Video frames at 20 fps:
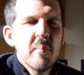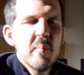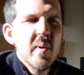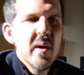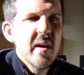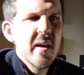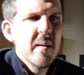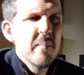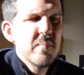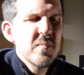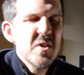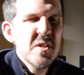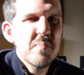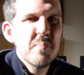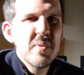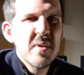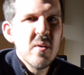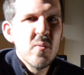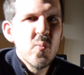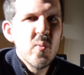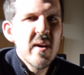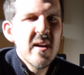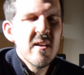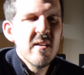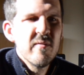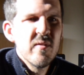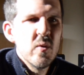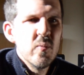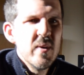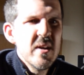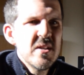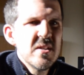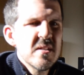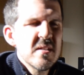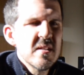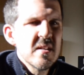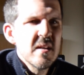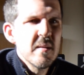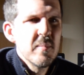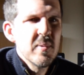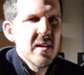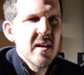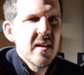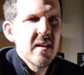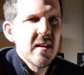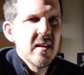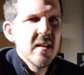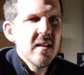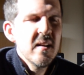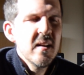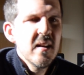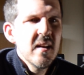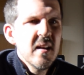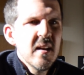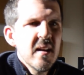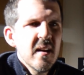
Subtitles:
but just be aware of the register you're playing in